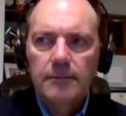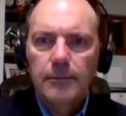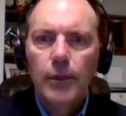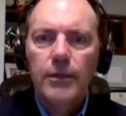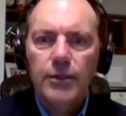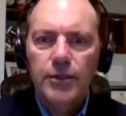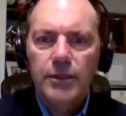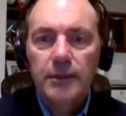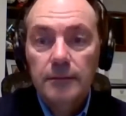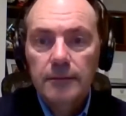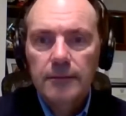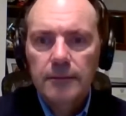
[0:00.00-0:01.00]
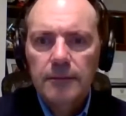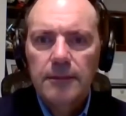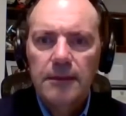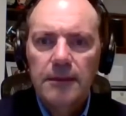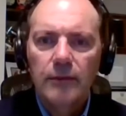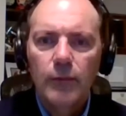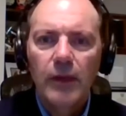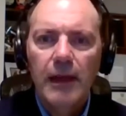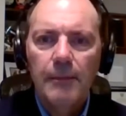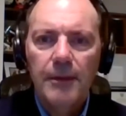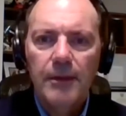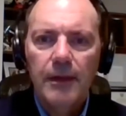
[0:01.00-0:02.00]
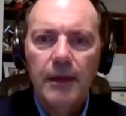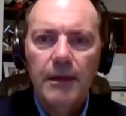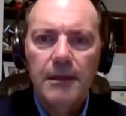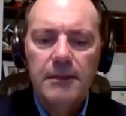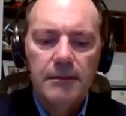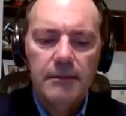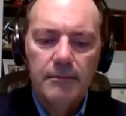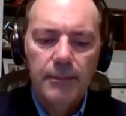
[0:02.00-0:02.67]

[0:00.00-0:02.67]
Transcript: pushed. Is, is what happened to us.